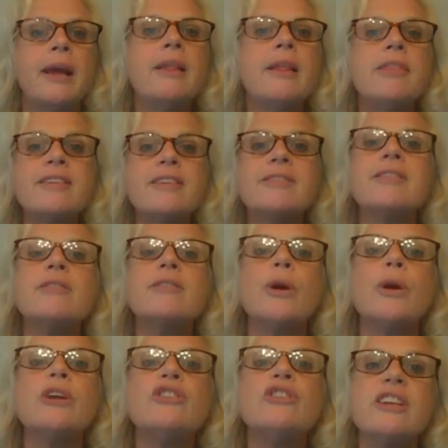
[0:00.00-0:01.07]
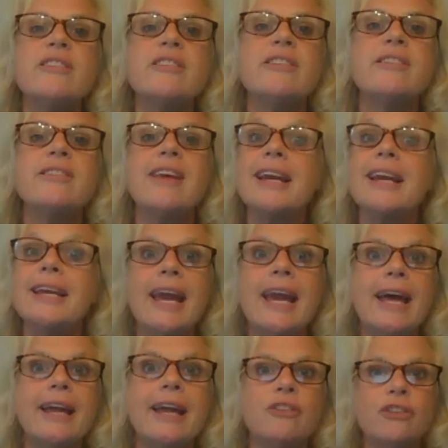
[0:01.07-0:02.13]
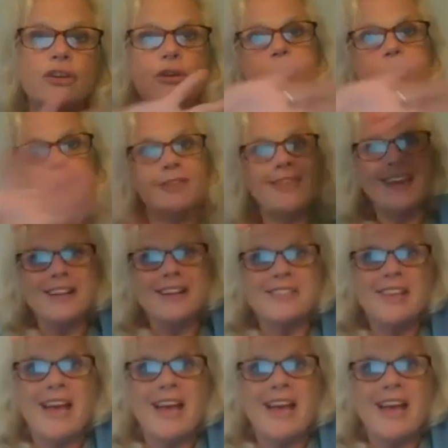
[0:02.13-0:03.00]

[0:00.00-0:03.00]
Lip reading: This is where Jesus again turns things